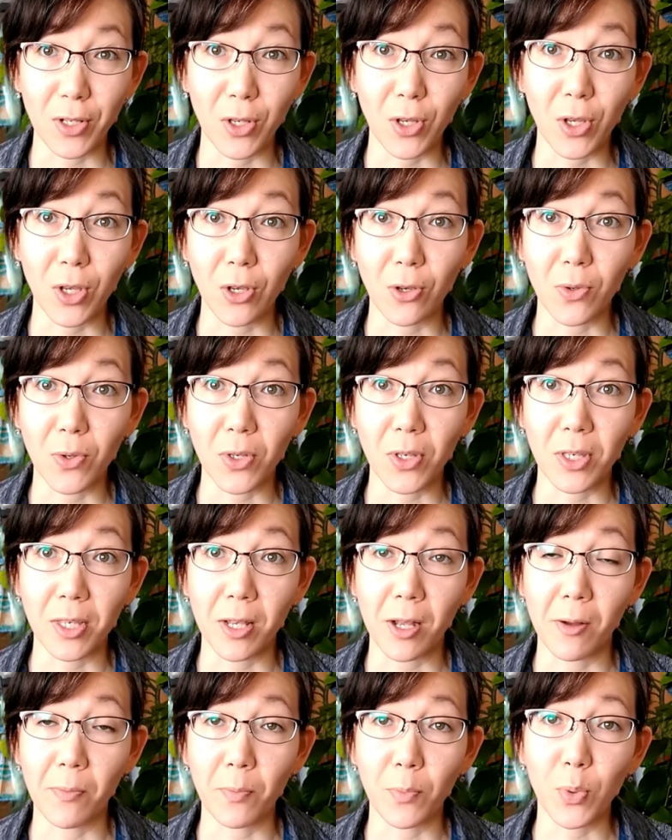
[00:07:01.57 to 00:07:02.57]
to use
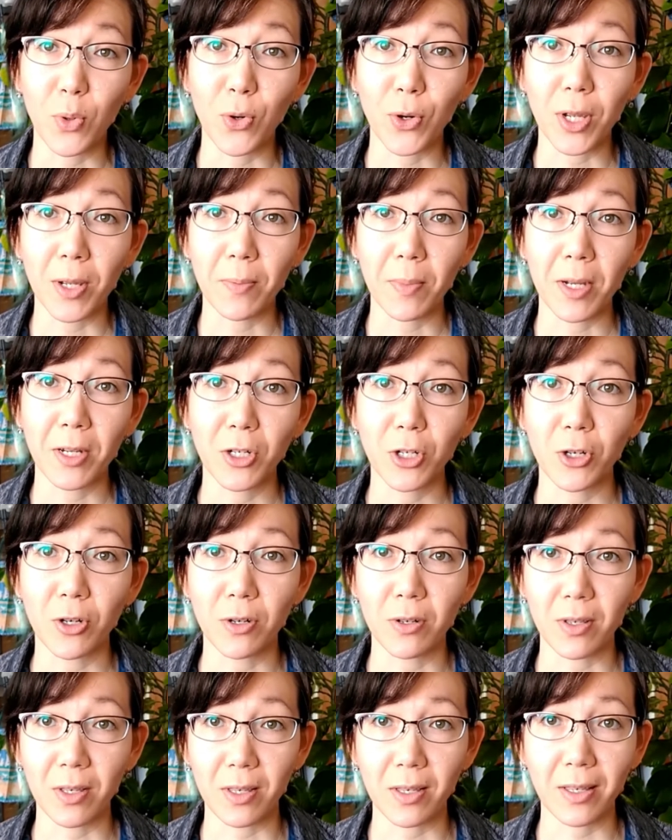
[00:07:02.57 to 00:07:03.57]
some
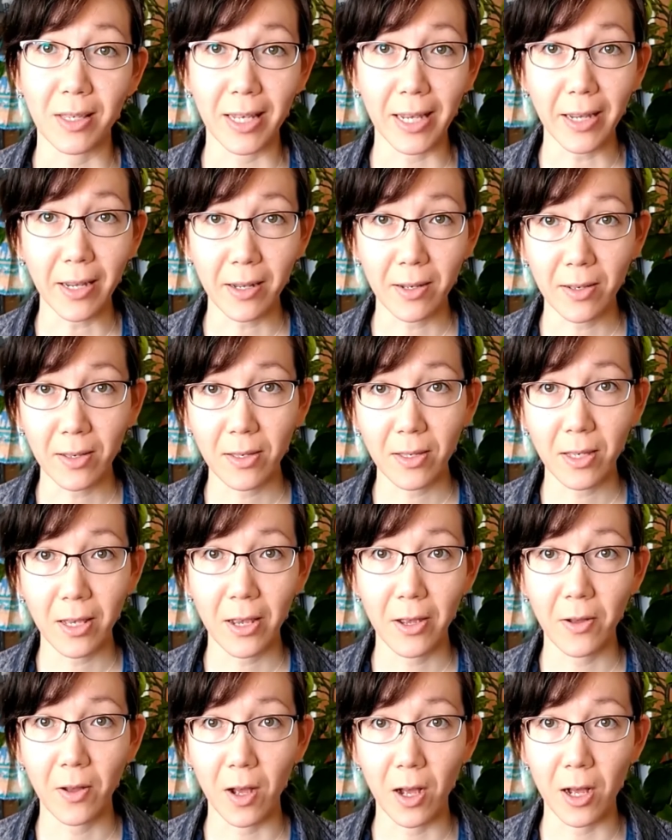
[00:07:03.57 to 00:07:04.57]
pre-measured sticks
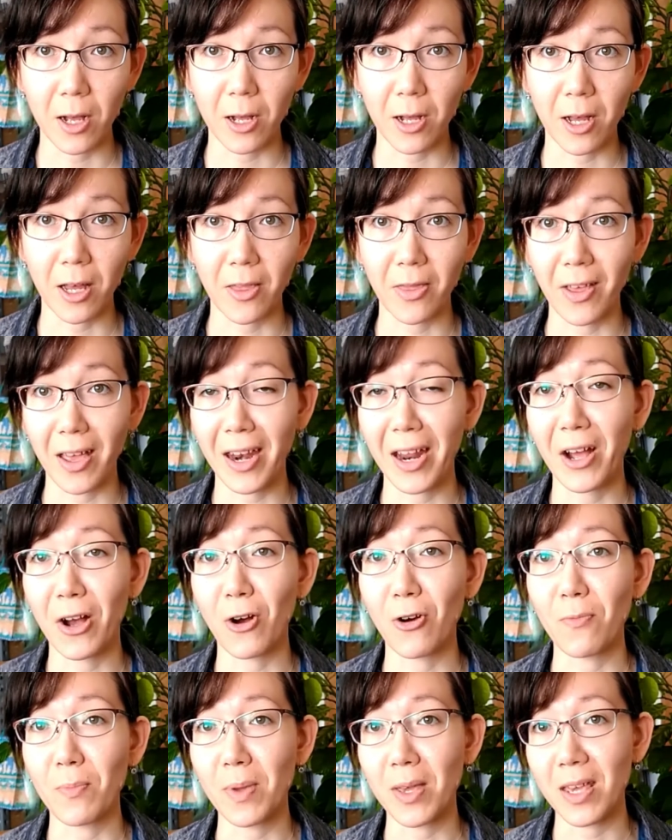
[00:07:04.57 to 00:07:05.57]
that
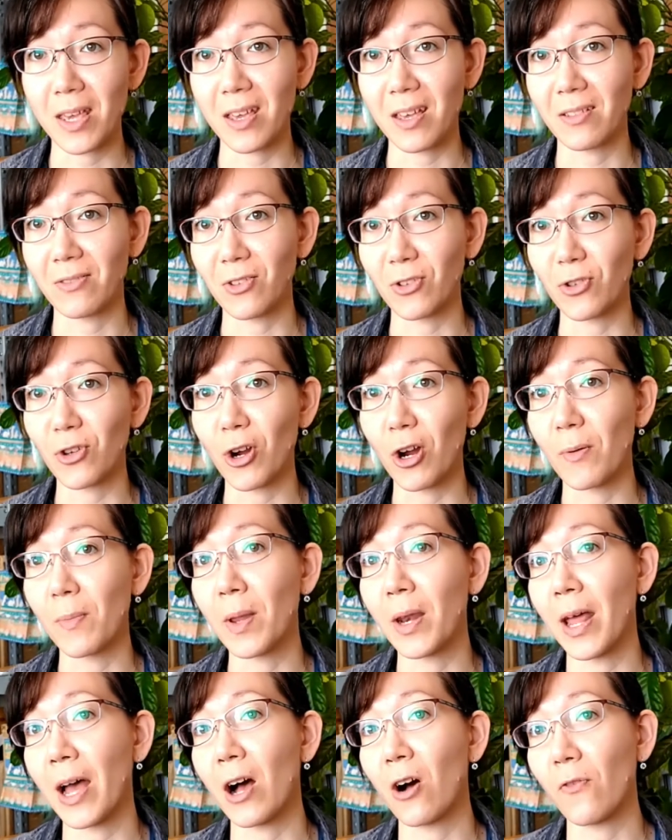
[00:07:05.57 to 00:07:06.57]
help me
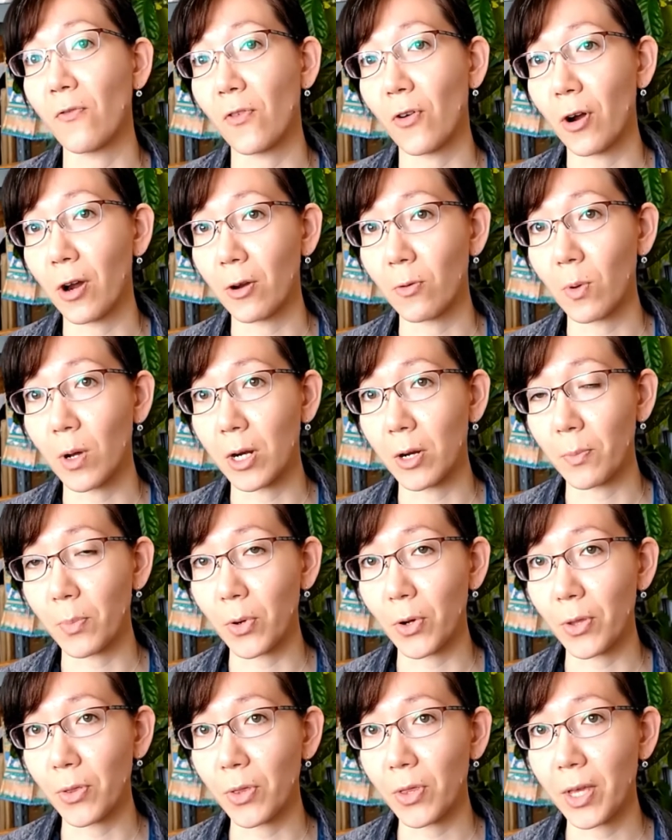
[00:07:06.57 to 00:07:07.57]
determine how far I want to
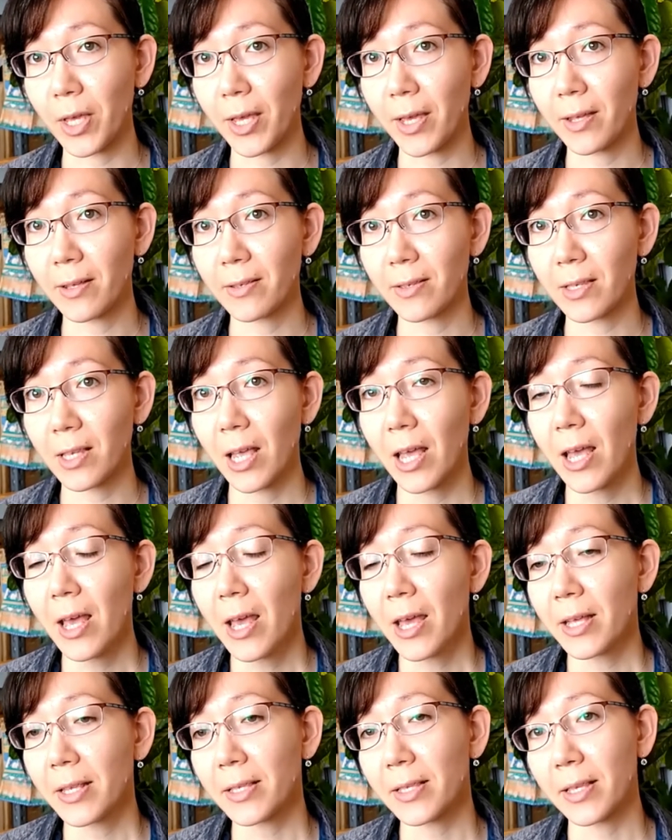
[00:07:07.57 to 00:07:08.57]
put things.
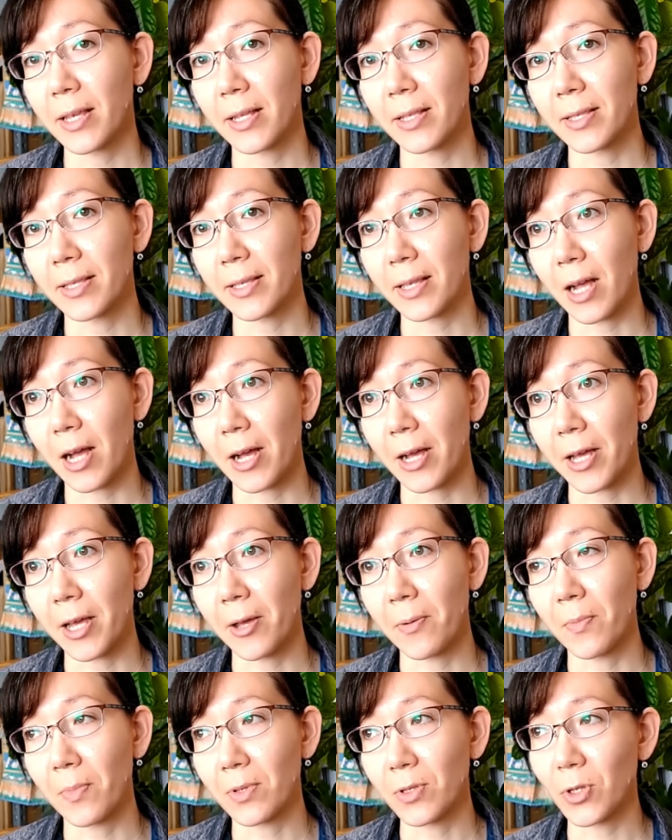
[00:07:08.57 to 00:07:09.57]
Since
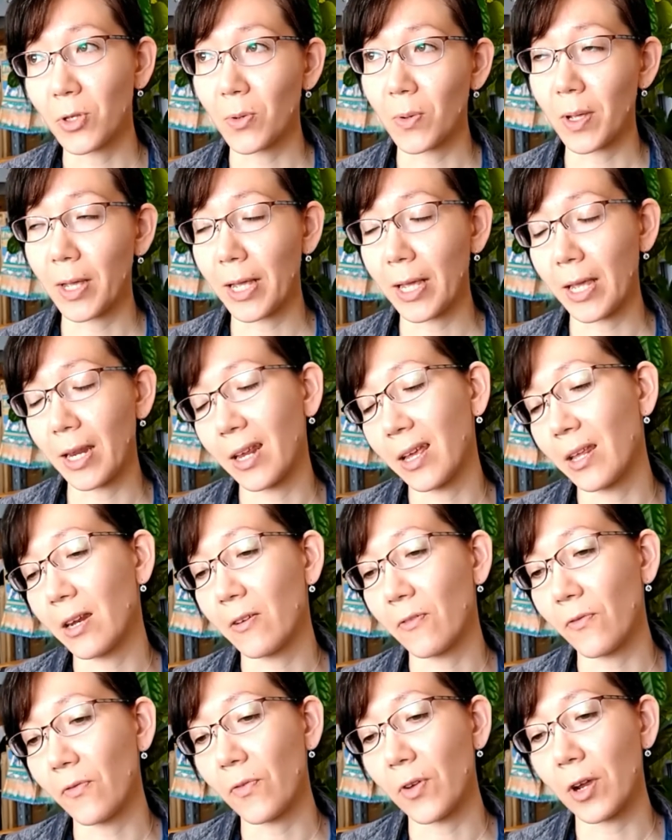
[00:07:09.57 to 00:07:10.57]
I'm doing it in
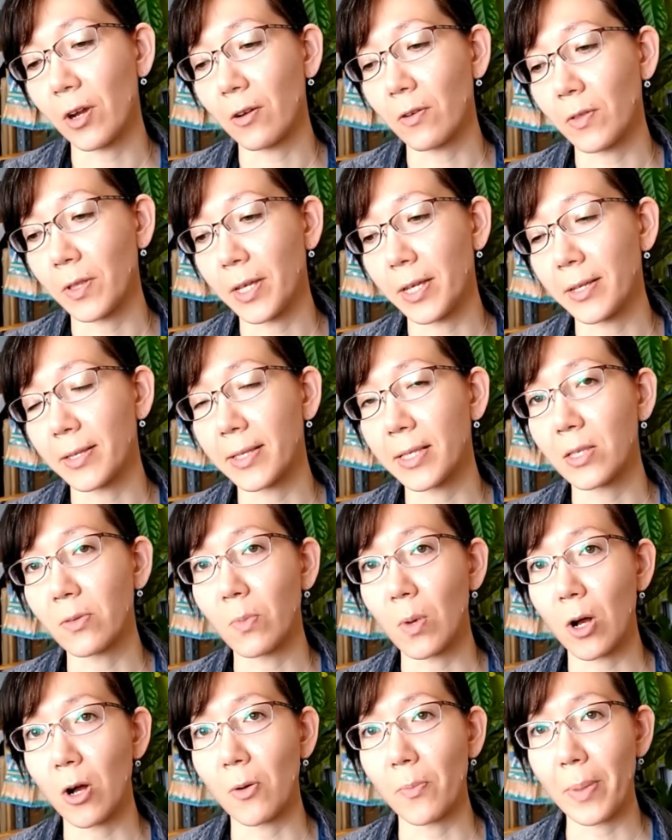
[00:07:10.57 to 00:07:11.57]
a fairly
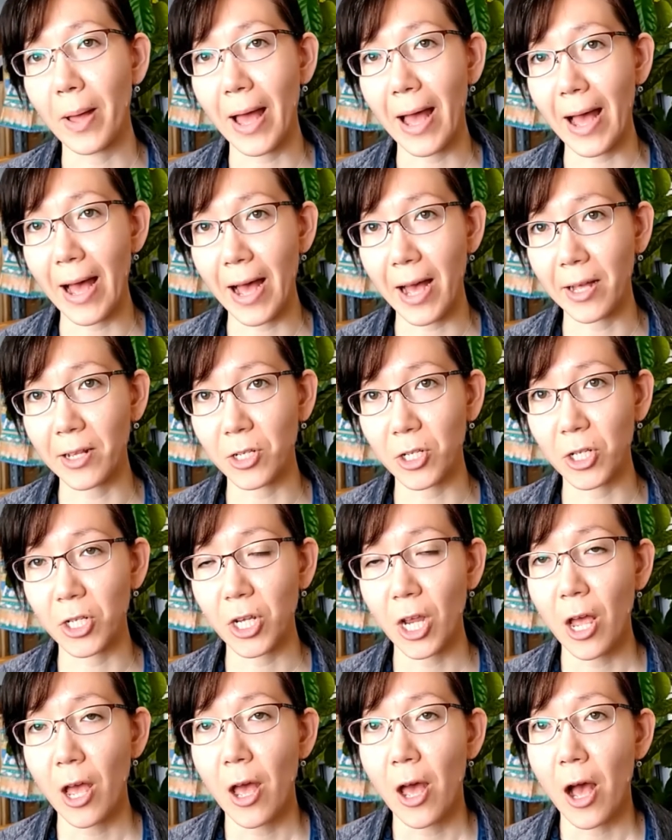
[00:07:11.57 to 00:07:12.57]
small
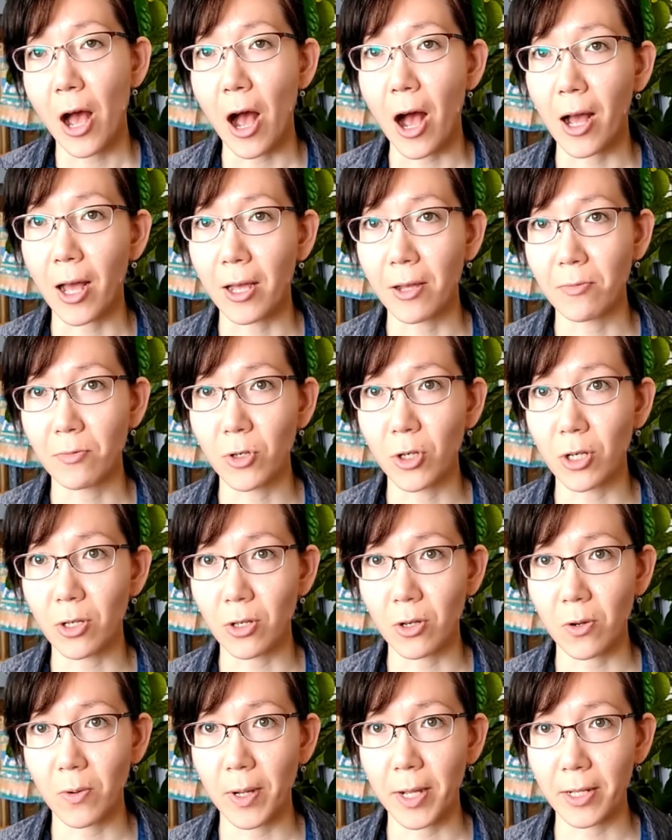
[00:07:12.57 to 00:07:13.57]
patch, I am
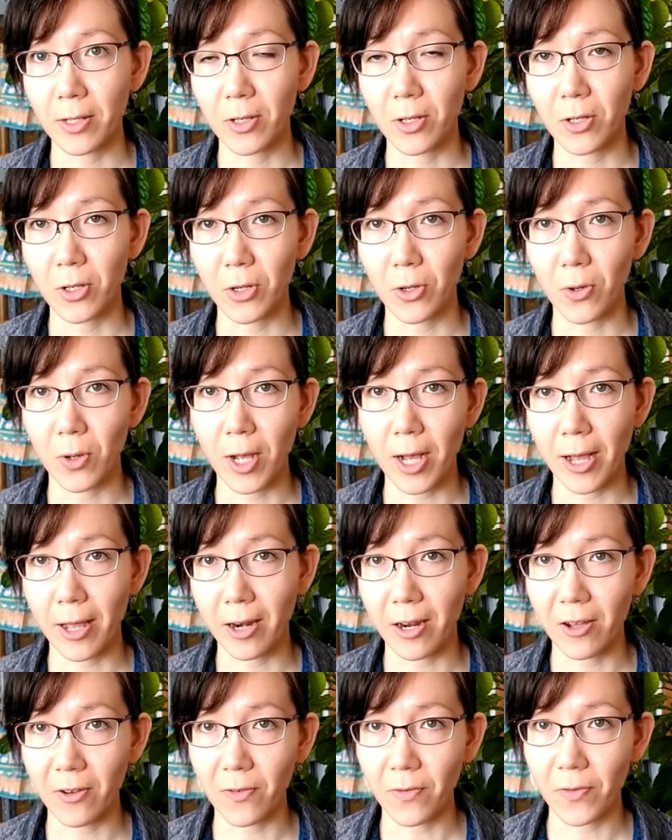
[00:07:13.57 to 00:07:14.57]
just going to do
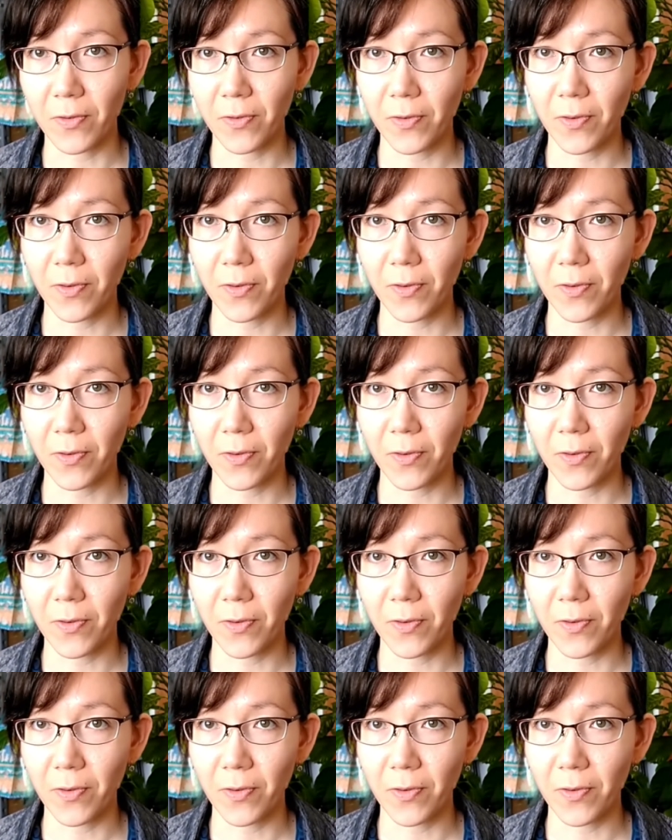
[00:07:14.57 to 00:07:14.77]
kind of